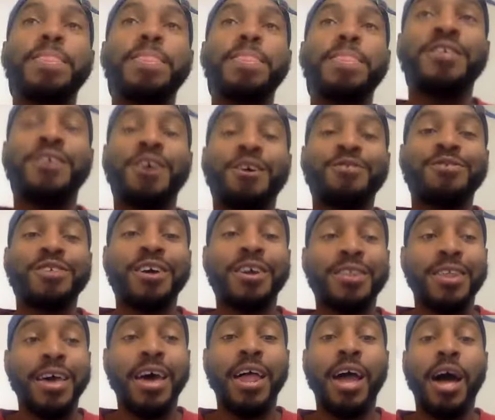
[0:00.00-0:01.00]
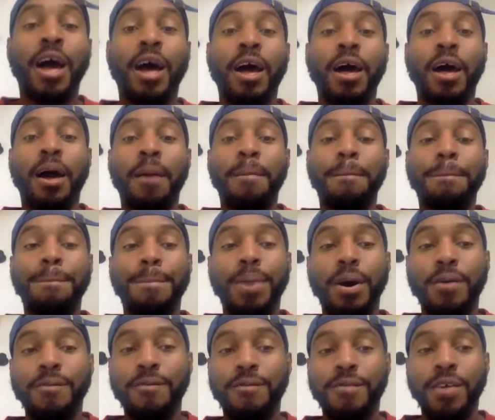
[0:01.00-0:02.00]
y'all said that
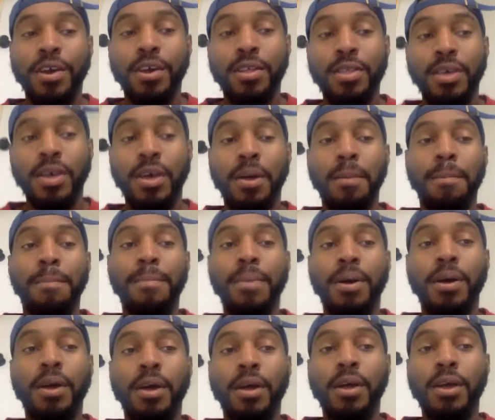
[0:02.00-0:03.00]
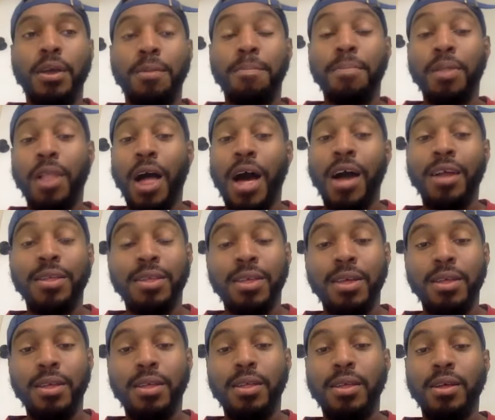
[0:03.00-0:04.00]
pump fake blocked
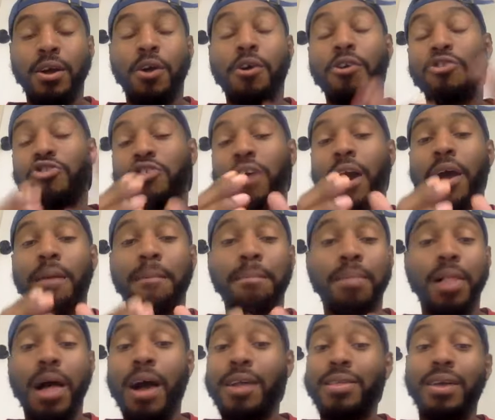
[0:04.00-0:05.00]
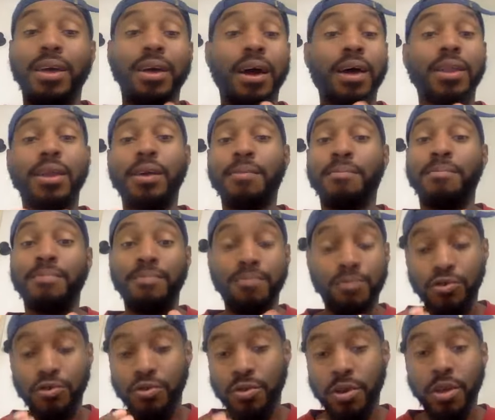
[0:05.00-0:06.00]
it or shot and blocked it. I didn't,
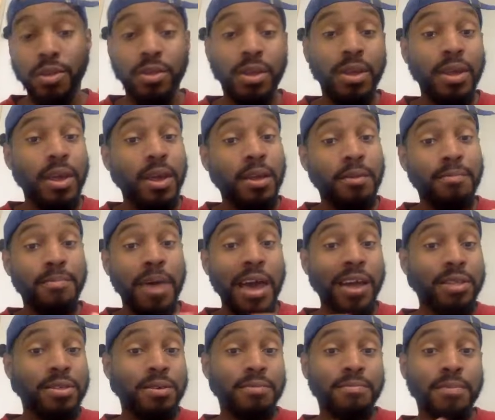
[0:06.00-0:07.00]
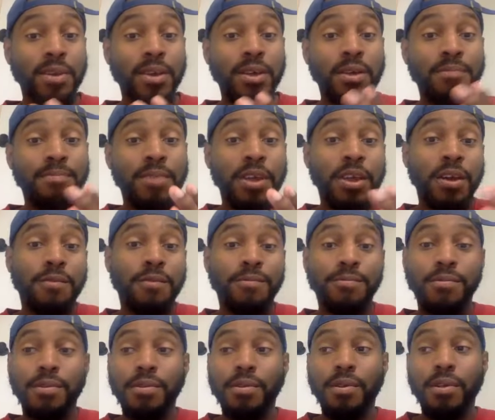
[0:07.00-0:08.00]
because again, back to me being
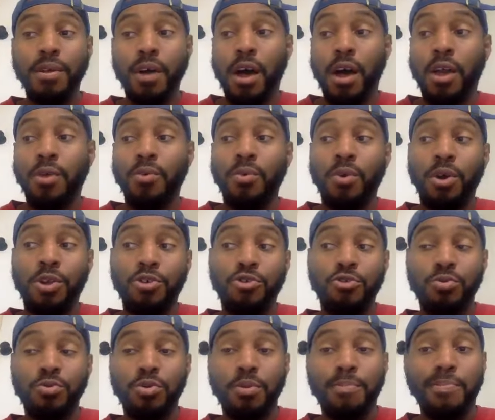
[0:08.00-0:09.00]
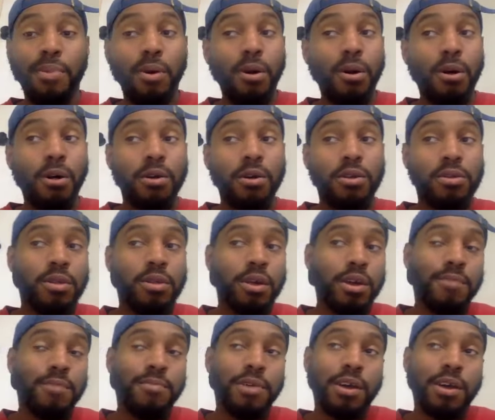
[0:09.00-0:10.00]
I don't want to shoot the ball because like
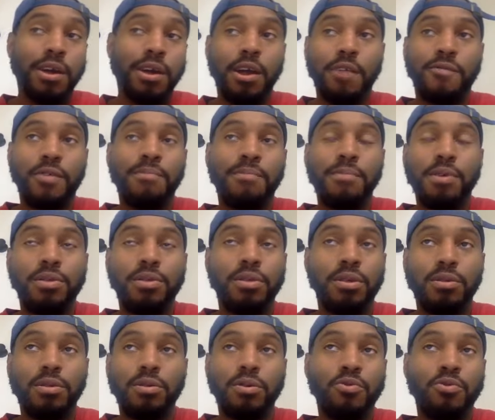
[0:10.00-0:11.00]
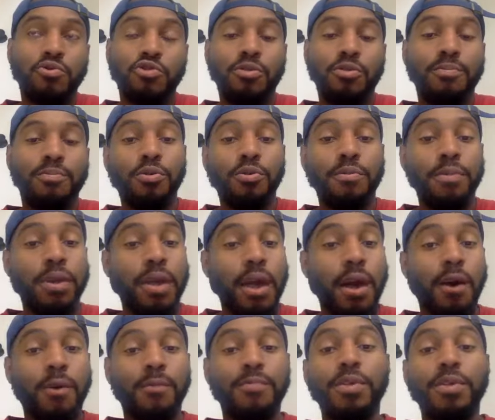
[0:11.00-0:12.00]
I'm like, all right, if I miss this, coach gonna pull me
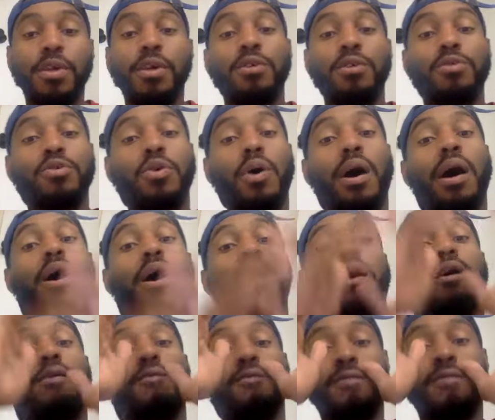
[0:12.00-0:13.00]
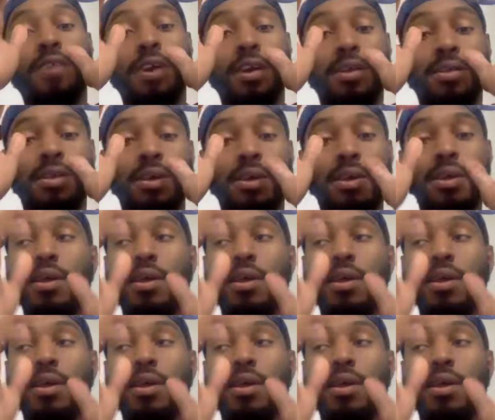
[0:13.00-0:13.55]
out. So I up faked it.